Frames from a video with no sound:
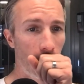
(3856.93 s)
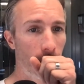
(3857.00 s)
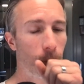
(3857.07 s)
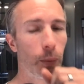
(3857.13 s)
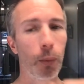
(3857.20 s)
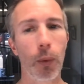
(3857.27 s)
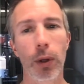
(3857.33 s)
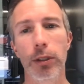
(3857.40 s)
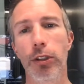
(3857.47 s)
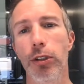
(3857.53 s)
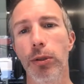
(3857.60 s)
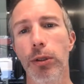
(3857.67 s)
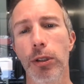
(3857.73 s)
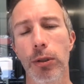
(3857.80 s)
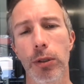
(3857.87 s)
once
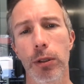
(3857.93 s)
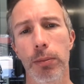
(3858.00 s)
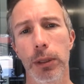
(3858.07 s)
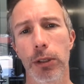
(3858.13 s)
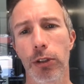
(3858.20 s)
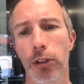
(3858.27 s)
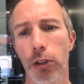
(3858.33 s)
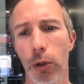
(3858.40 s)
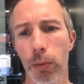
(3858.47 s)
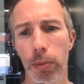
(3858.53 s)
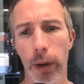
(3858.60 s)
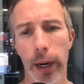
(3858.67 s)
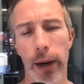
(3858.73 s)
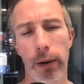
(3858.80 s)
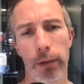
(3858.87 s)
you do, you'll be so
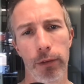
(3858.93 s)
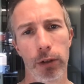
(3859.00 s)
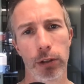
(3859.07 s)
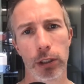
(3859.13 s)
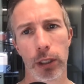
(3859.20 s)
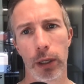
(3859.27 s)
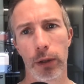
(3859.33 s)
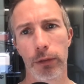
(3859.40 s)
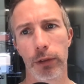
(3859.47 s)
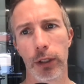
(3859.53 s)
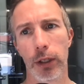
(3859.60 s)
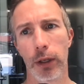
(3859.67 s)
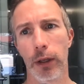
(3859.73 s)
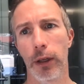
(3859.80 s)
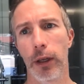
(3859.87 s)
proud of yourself
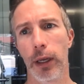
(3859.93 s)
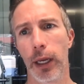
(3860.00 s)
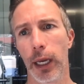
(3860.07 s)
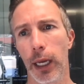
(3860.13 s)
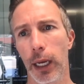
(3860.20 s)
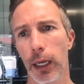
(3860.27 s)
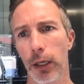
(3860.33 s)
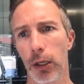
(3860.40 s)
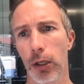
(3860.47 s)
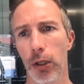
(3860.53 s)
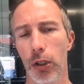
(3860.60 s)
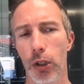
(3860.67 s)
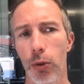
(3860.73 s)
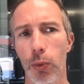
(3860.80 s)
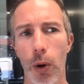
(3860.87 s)
and
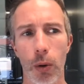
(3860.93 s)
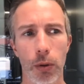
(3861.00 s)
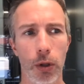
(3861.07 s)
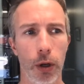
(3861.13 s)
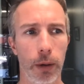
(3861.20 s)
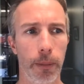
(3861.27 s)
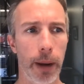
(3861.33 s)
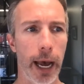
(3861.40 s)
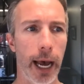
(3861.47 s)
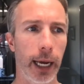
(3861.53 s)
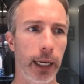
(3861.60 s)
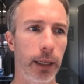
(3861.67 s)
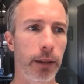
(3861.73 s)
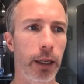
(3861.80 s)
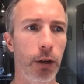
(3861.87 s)
you won't look
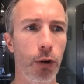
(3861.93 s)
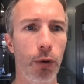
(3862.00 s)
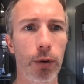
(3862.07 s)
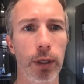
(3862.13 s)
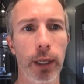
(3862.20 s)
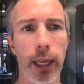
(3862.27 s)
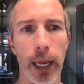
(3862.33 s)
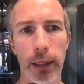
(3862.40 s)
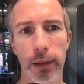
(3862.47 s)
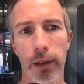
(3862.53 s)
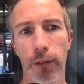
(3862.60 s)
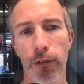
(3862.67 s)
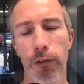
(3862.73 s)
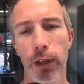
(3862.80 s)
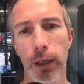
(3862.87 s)
back, and then you'll get
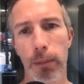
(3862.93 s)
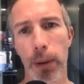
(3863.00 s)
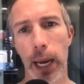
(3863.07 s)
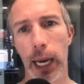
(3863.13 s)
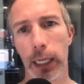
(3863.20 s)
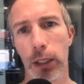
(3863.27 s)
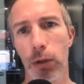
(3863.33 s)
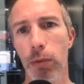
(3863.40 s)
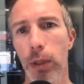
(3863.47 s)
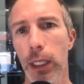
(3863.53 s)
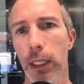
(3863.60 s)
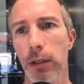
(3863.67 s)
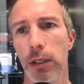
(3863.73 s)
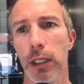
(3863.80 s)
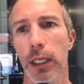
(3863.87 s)
the feedback you
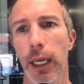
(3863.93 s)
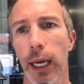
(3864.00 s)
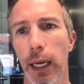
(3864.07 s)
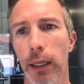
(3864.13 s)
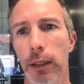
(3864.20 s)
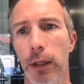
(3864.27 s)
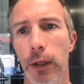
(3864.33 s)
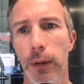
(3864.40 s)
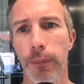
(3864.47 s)
need to get.